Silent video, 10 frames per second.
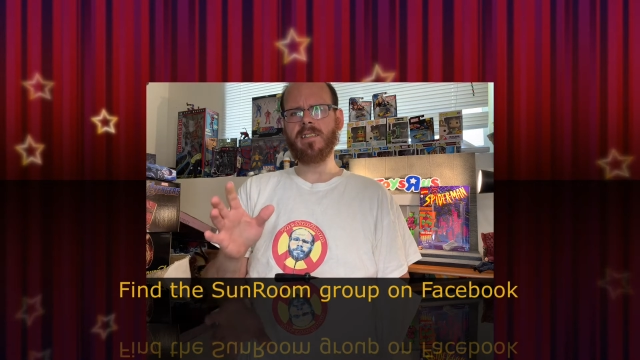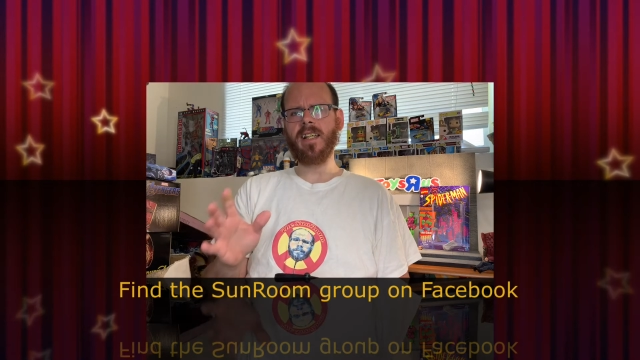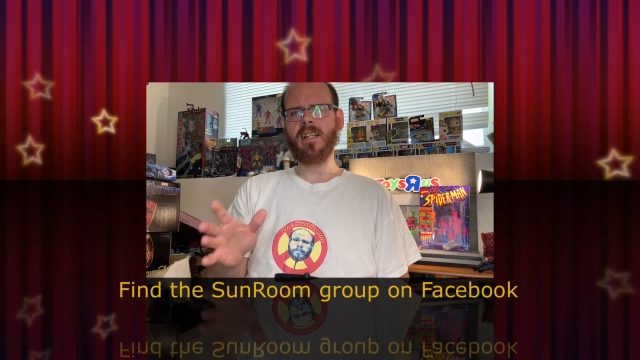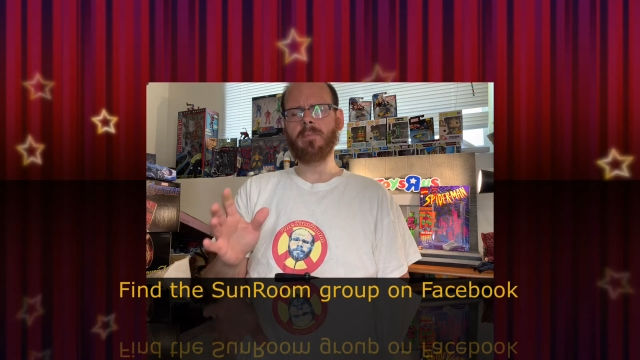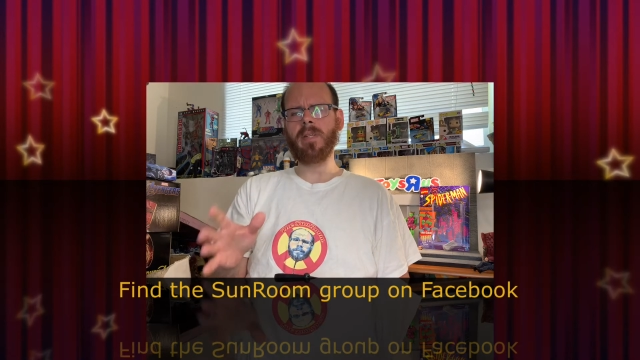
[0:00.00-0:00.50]

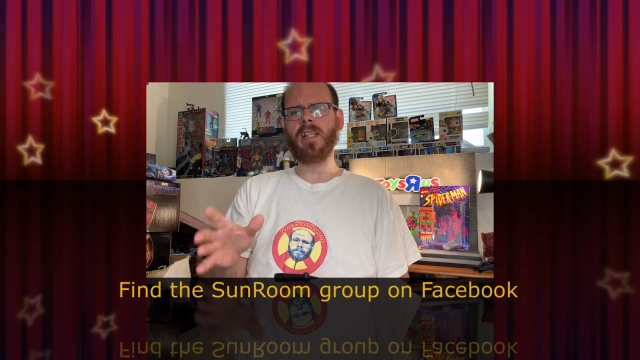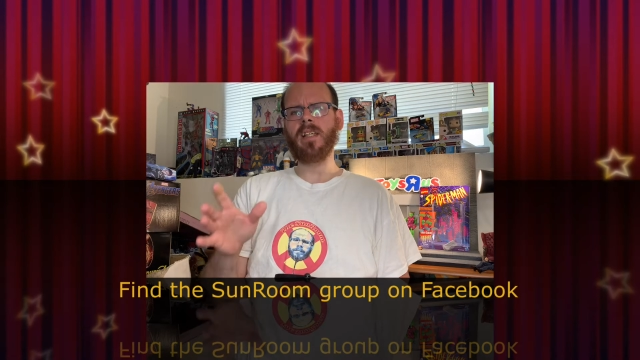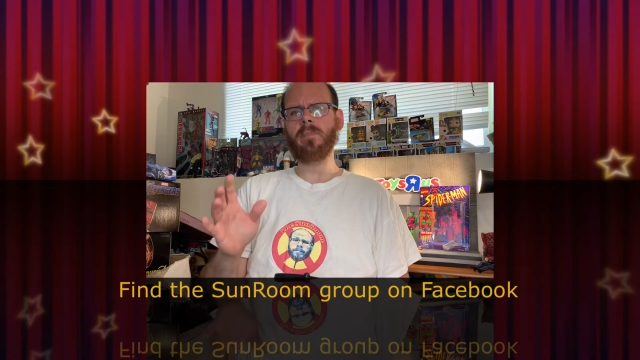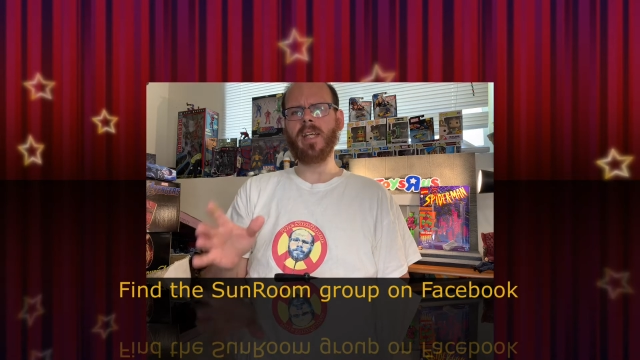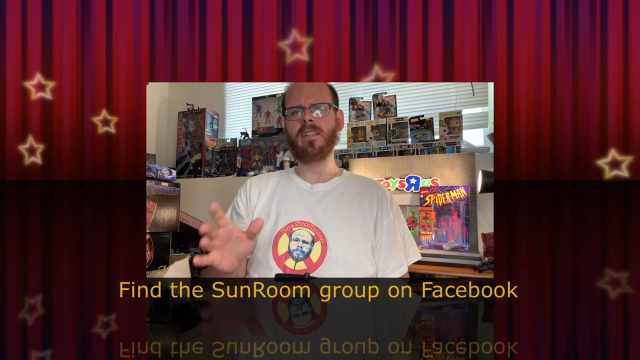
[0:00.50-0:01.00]
take a peek
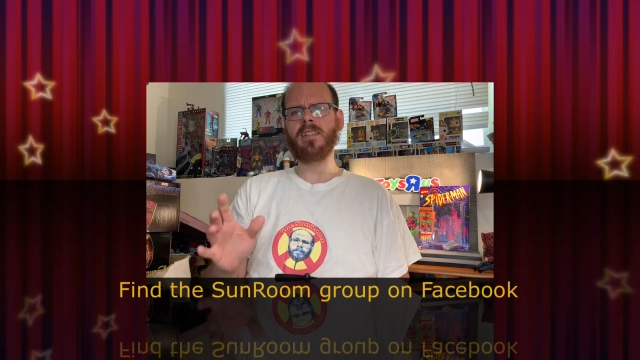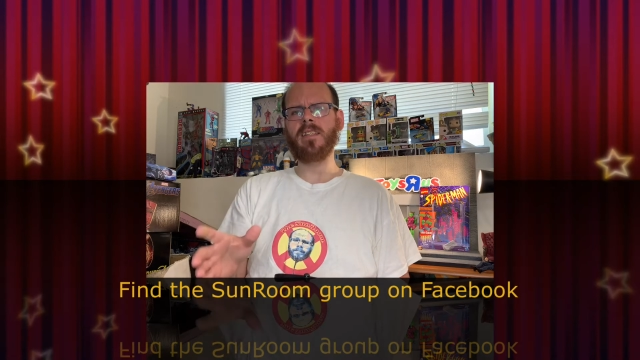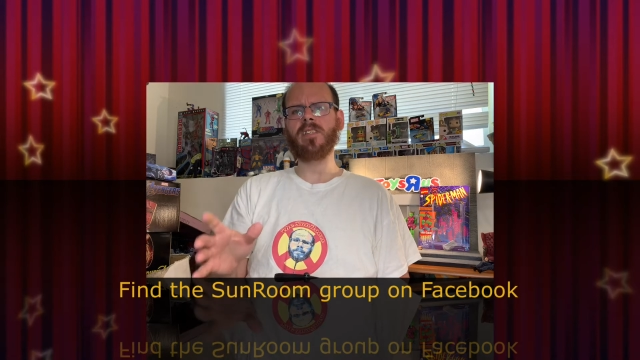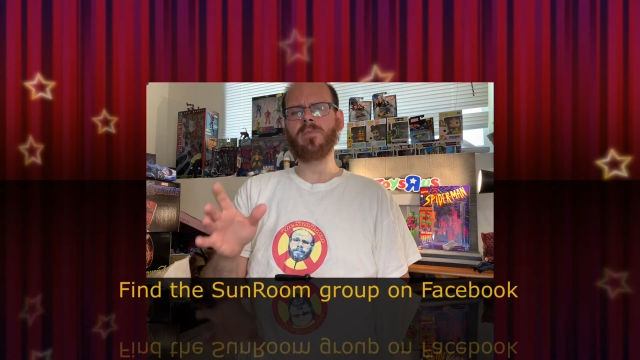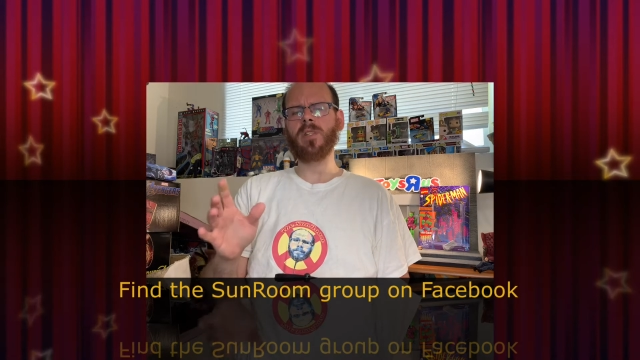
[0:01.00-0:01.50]
and pay
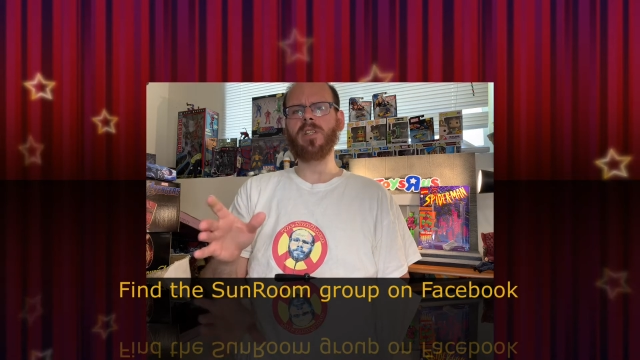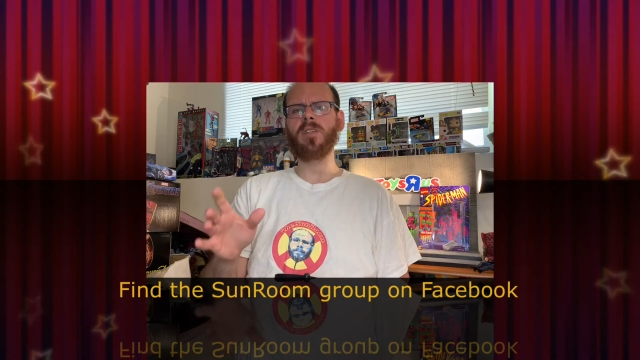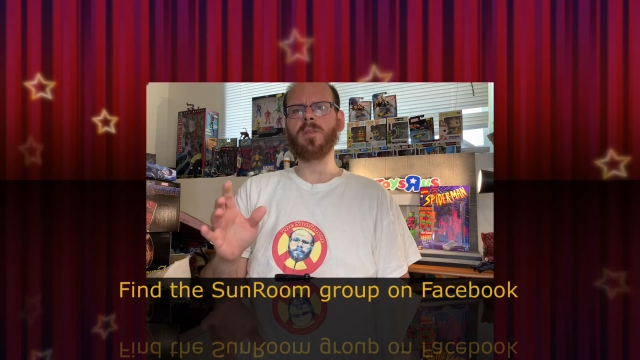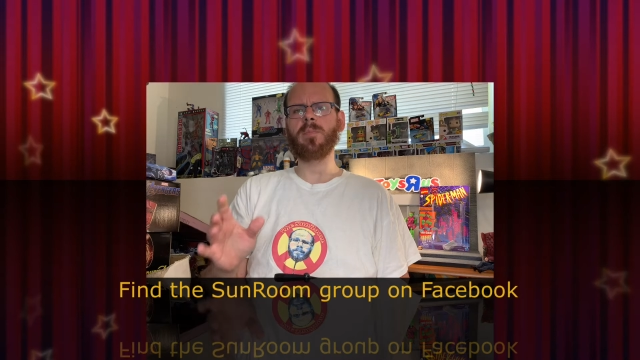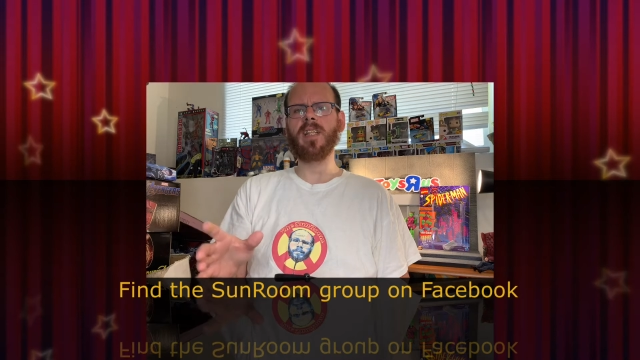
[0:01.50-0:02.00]
attention when you
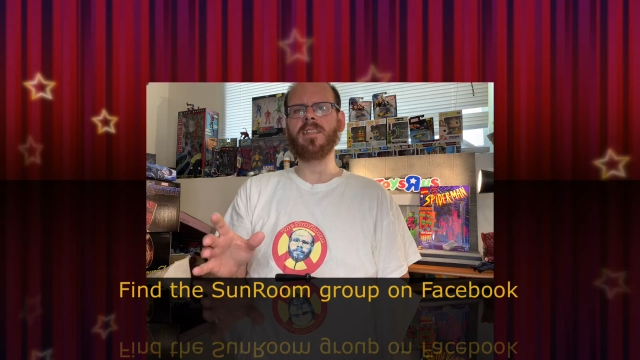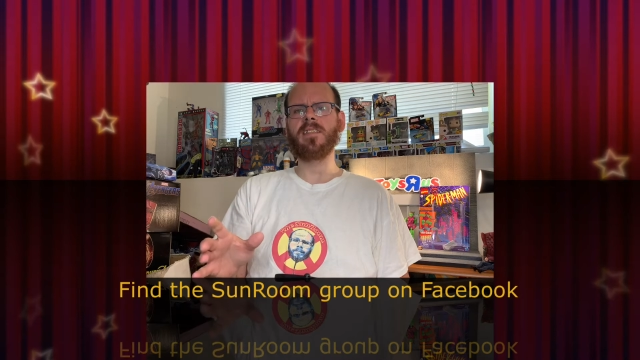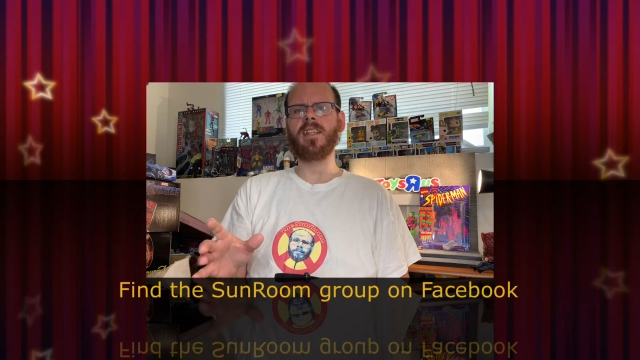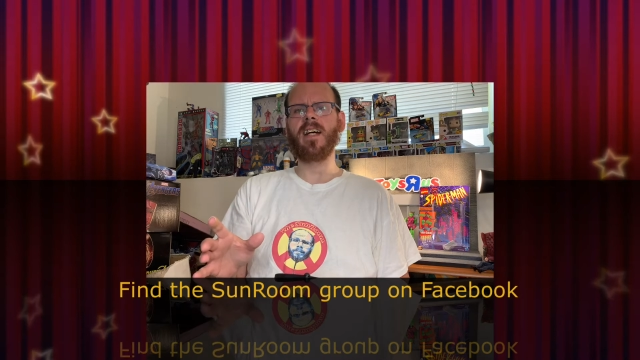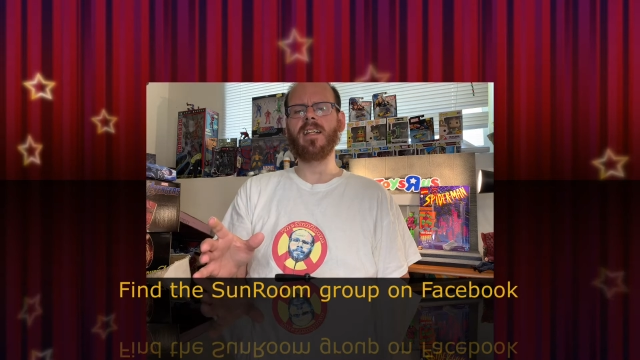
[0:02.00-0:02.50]
go to pick
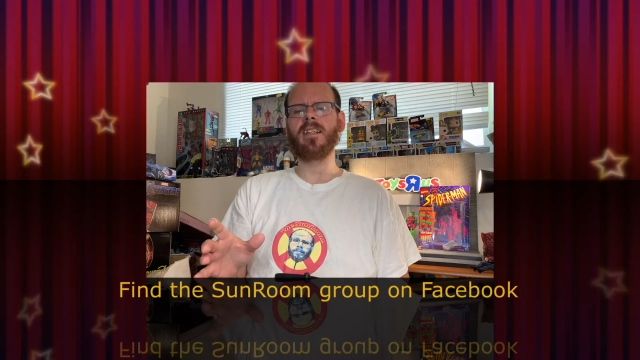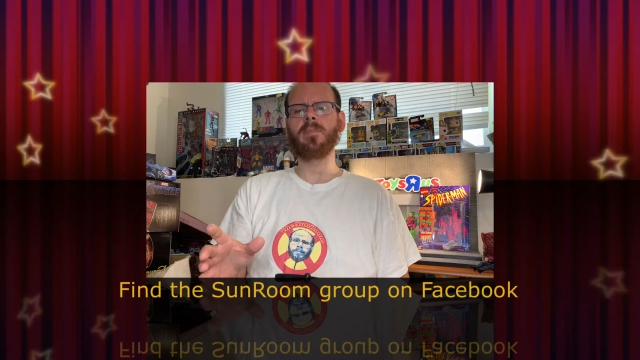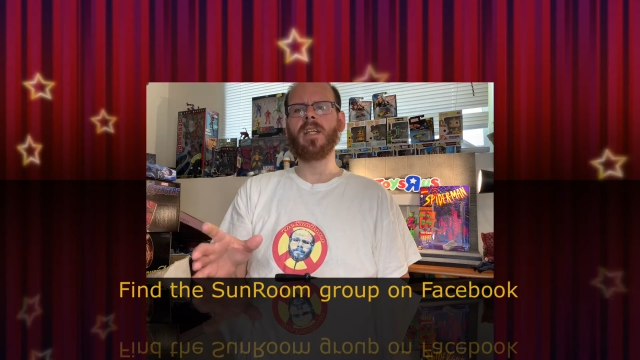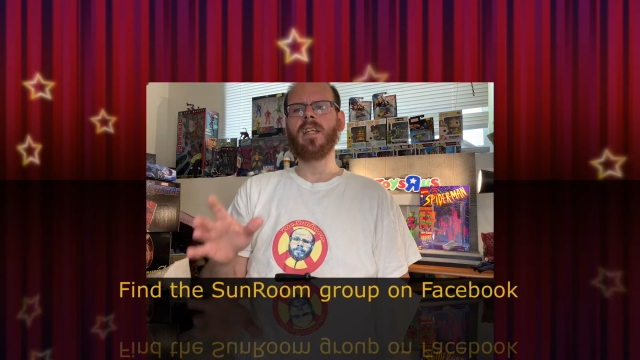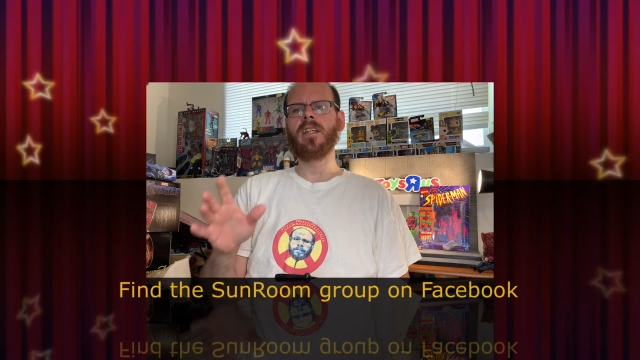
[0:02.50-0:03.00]
this guy up.